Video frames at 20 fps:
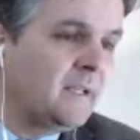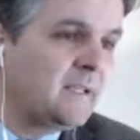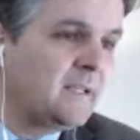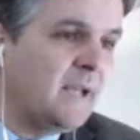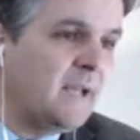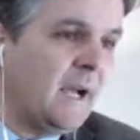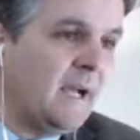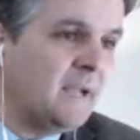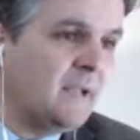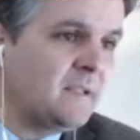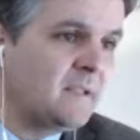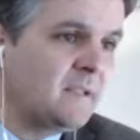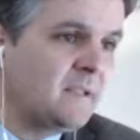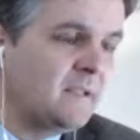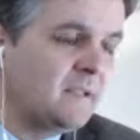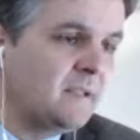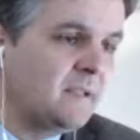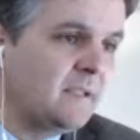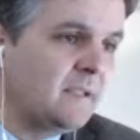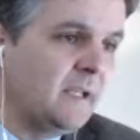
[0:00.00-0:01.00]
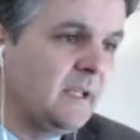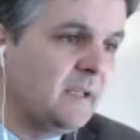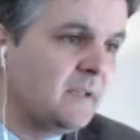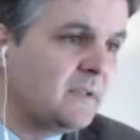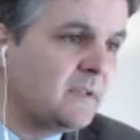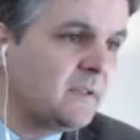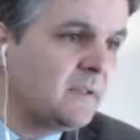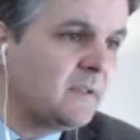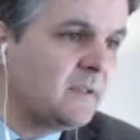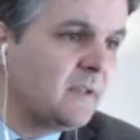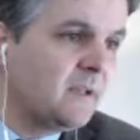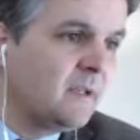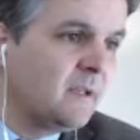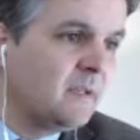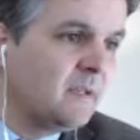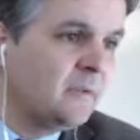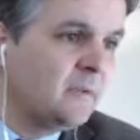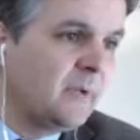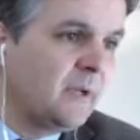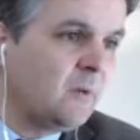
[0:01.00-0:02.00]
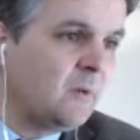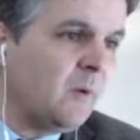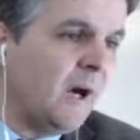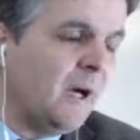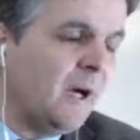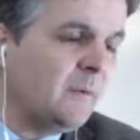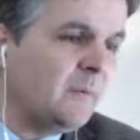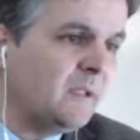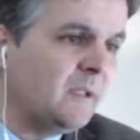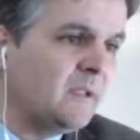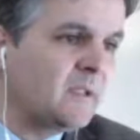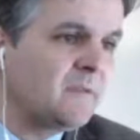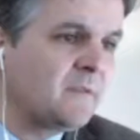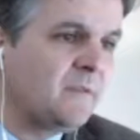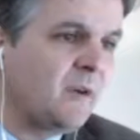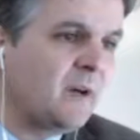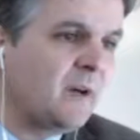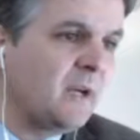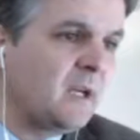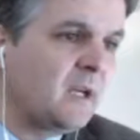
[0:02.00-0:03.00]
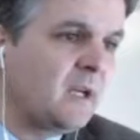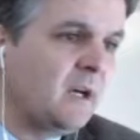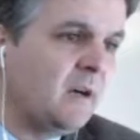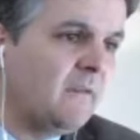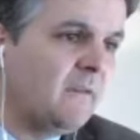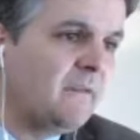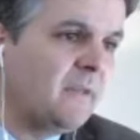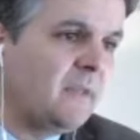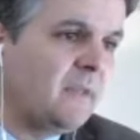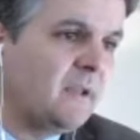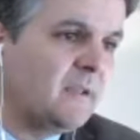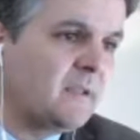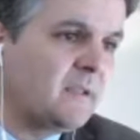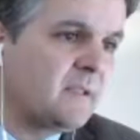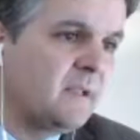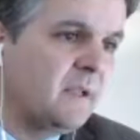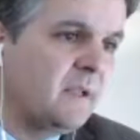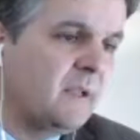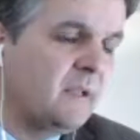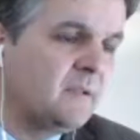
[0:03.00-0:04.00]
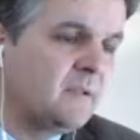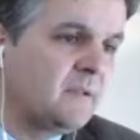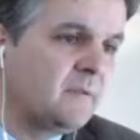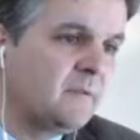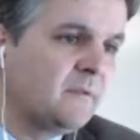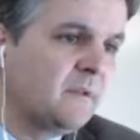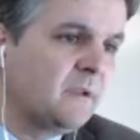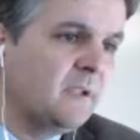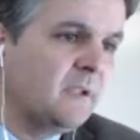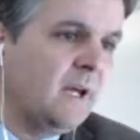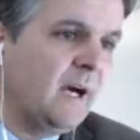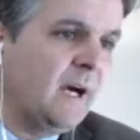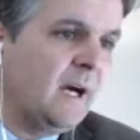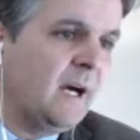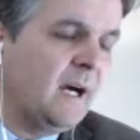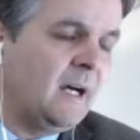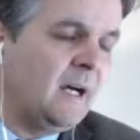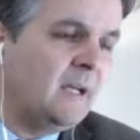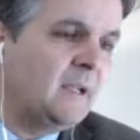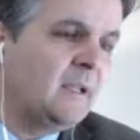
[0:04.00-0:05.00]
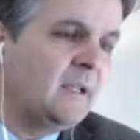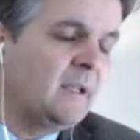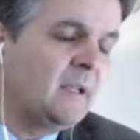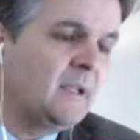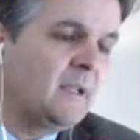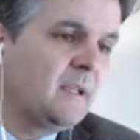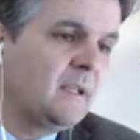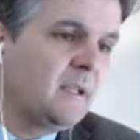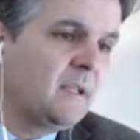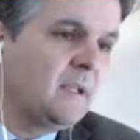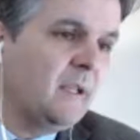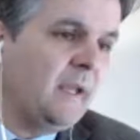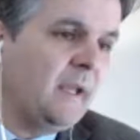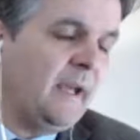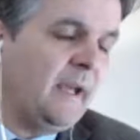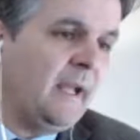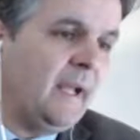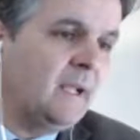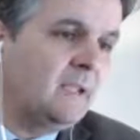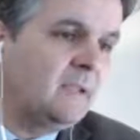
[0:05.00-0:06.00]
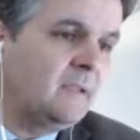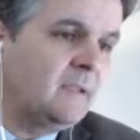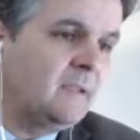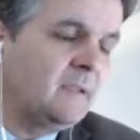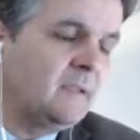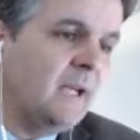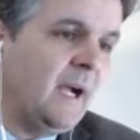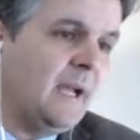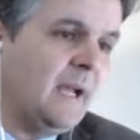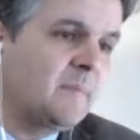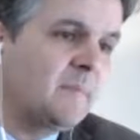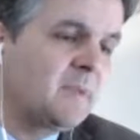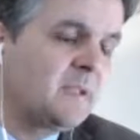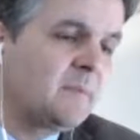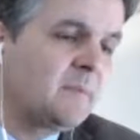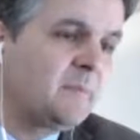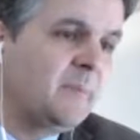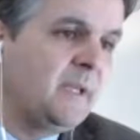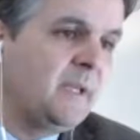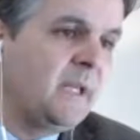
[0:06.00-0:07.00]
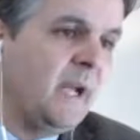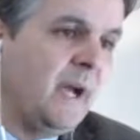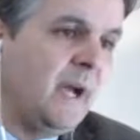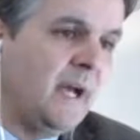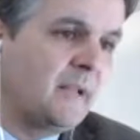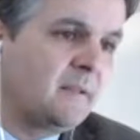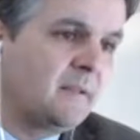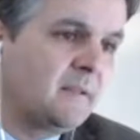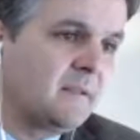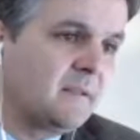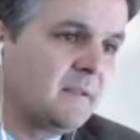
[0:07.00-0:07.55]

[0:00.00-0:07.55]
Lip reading: says this: the requirements for a confidence interval are n times p at,